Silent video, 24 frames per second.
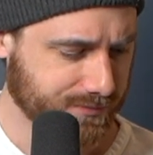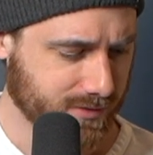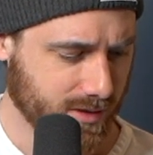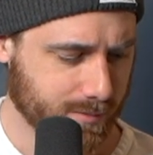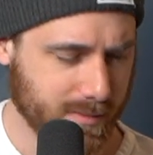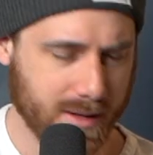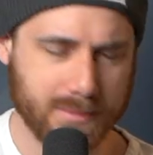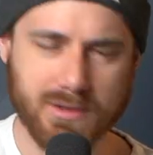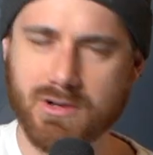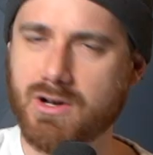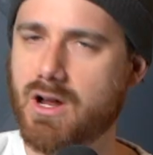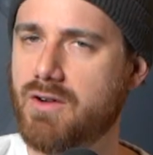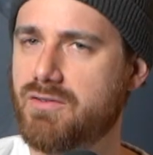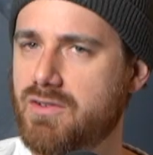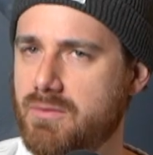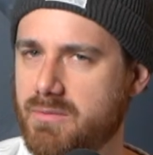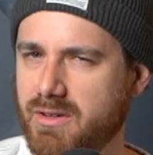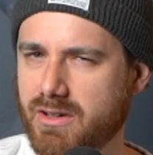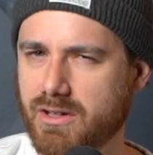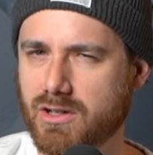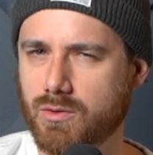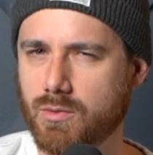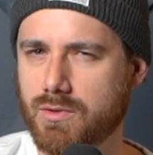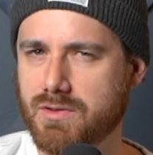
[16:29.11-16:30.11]
maybe you're not
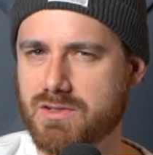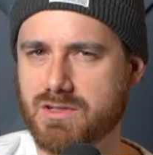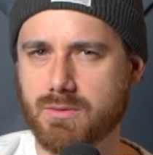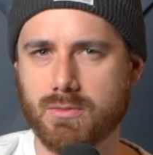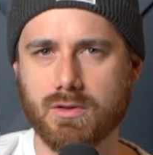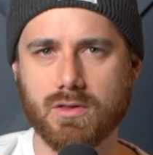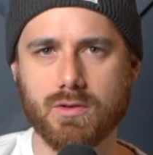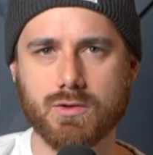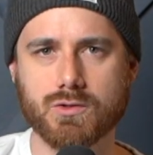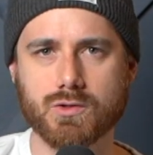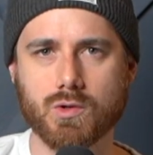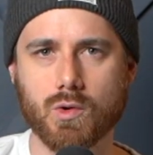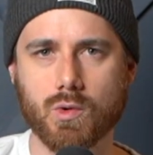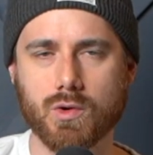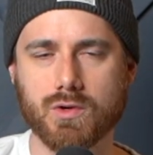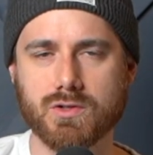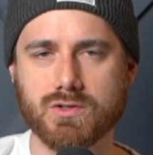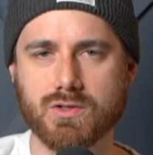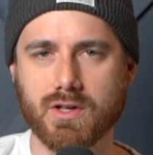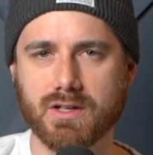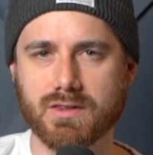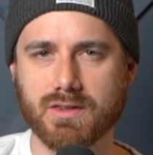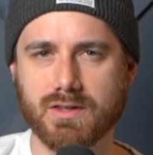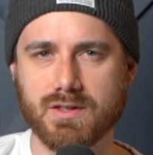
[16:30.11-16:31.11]
familiar with some of those chords like